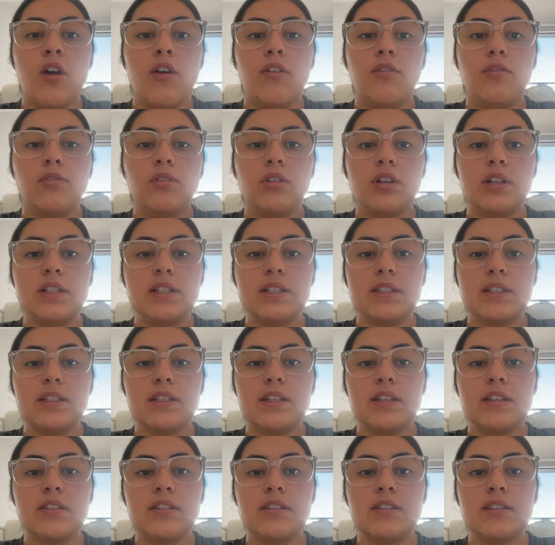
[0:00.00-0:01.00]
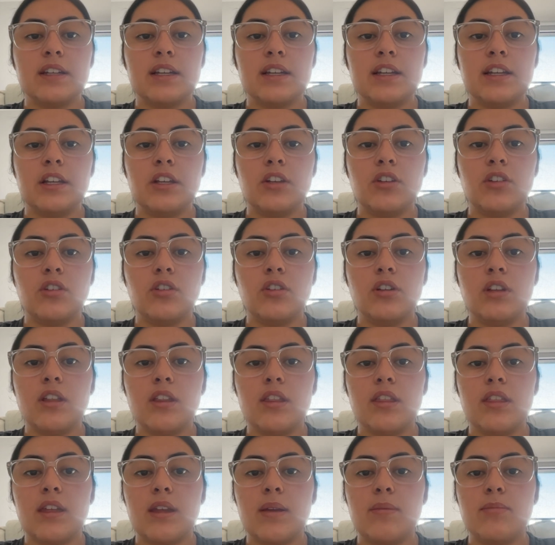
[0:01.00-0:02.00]
For instance, in a unit
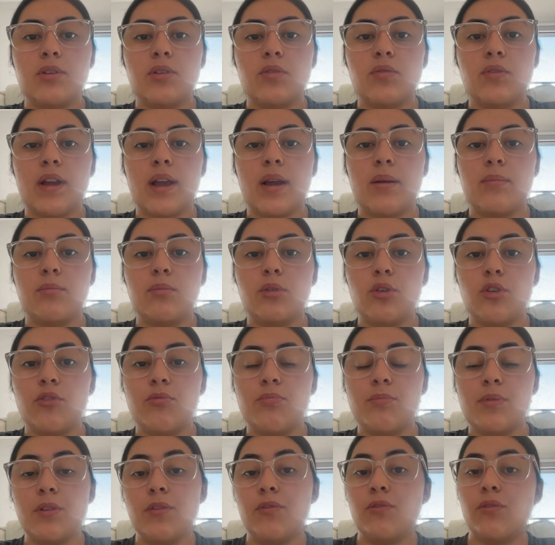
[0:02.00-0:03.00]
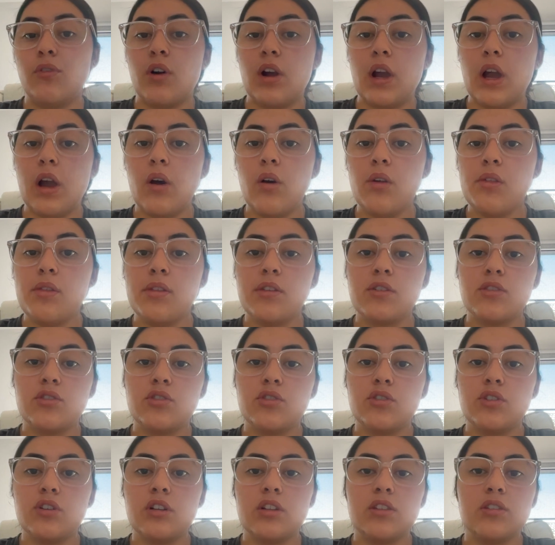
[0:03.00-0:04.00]
themed around movement for health,
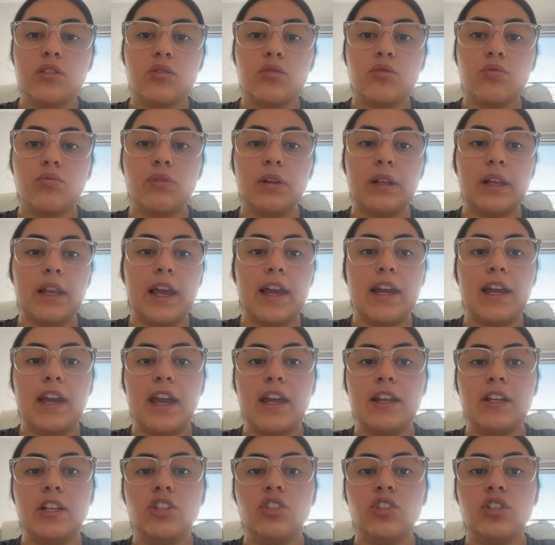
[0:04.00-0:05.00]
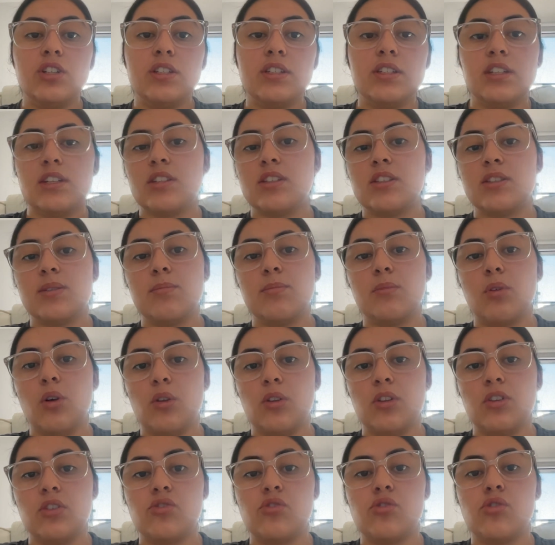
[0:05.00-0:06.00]
students could relay energy system
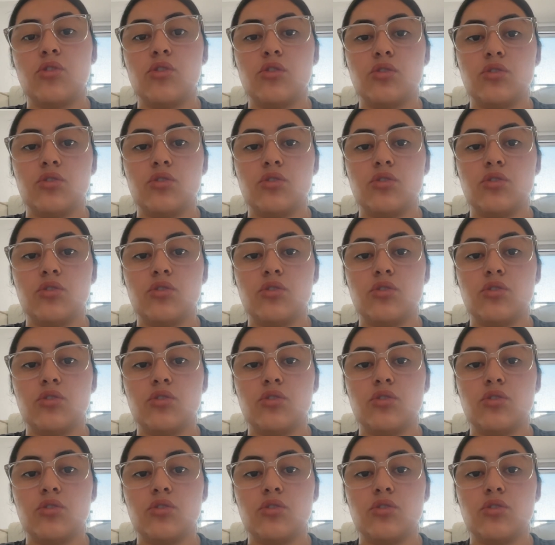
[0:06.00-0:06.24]
knowledge